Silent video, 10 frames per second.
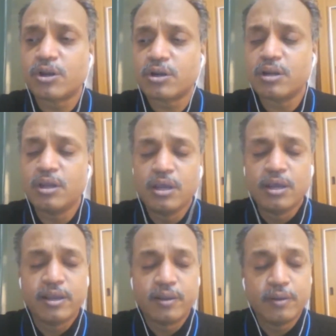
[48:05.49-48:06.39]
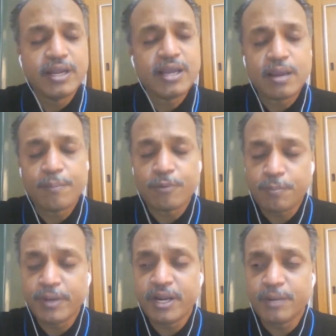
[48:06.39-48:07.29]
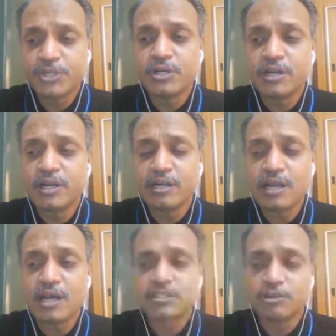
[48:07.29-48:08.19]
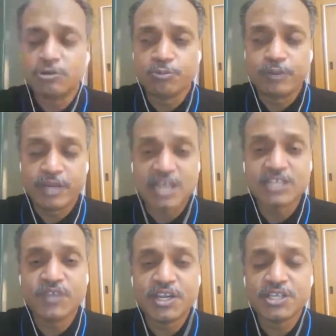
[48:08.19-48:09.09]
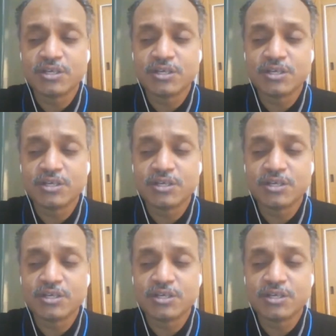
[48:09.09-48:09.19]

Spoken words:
from the raw data rather than saying that I will mean this to